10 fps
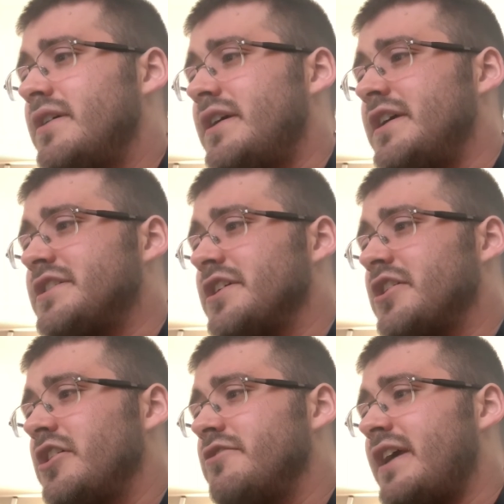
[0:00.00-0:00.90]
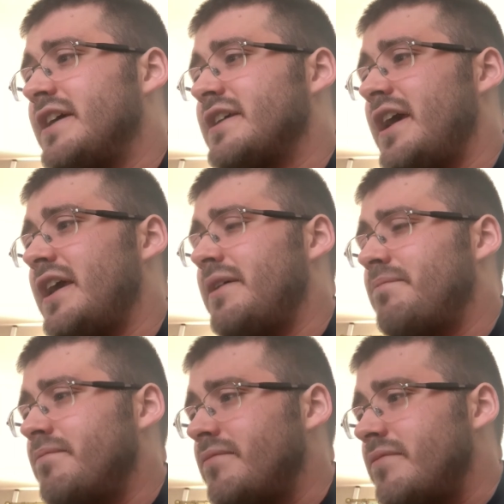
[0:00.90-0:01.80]
it's included as
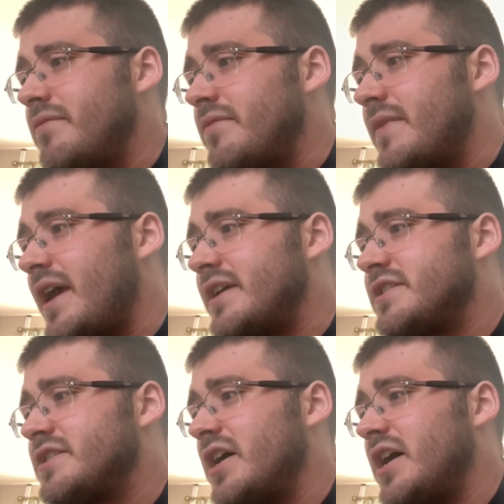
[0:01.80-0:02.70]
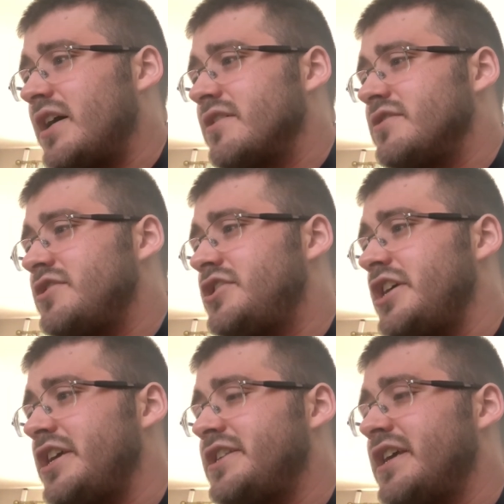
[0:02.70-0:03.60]
a NASA
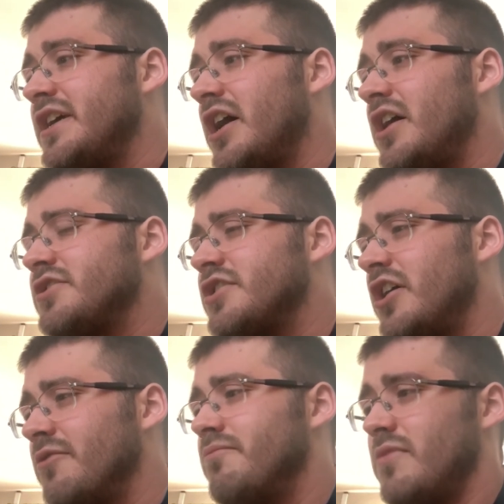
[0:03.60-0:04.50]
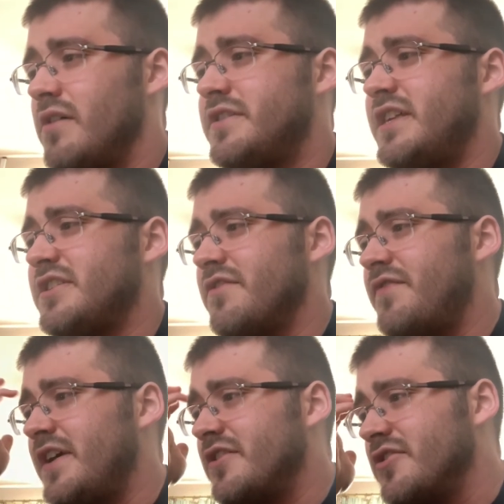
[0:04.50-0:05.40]
GTR, so obviously that's a
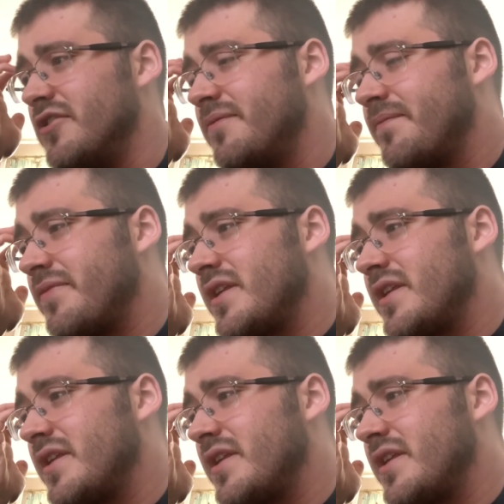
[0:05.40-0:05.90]
vehicle.